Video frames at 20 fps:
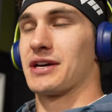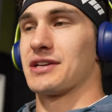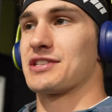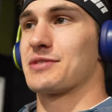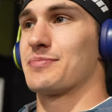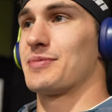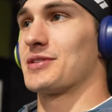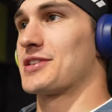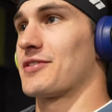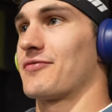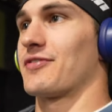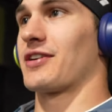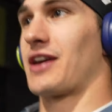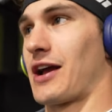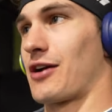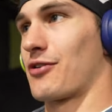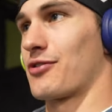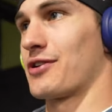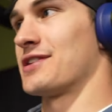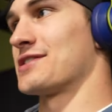specific
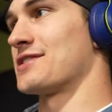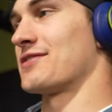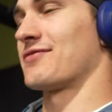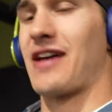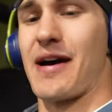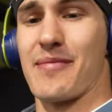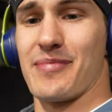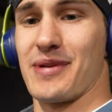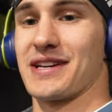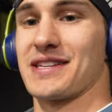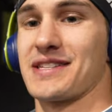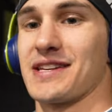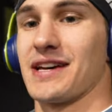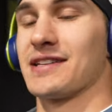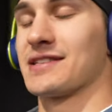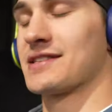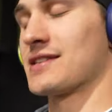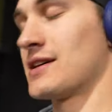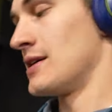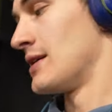areas, if that makes
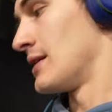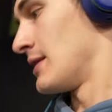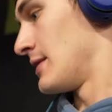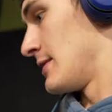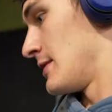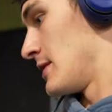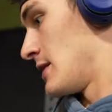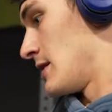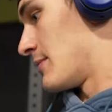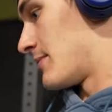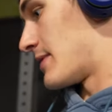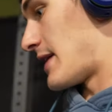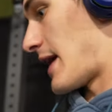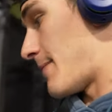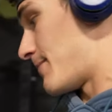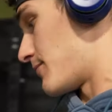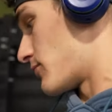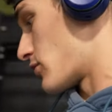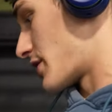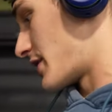sense. But
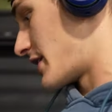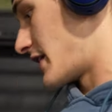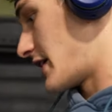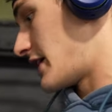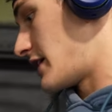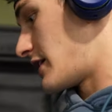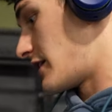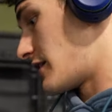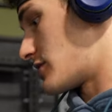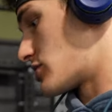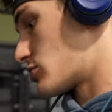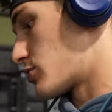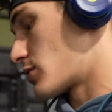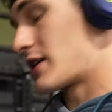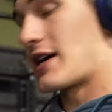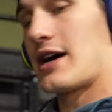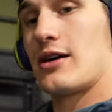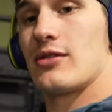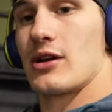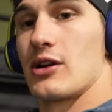yeah, we're gonna get into this
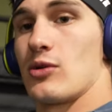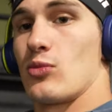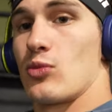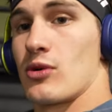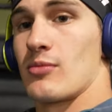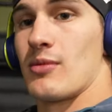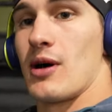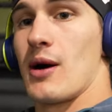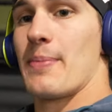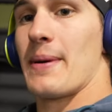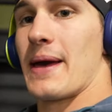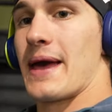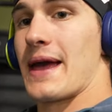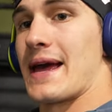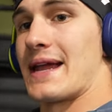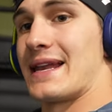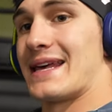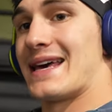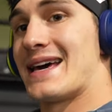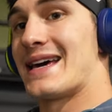workout, we're gonna warm up
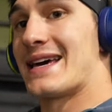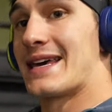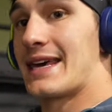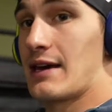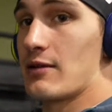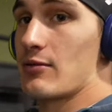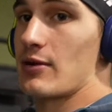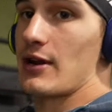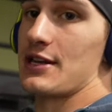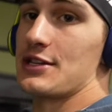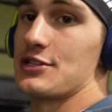and get right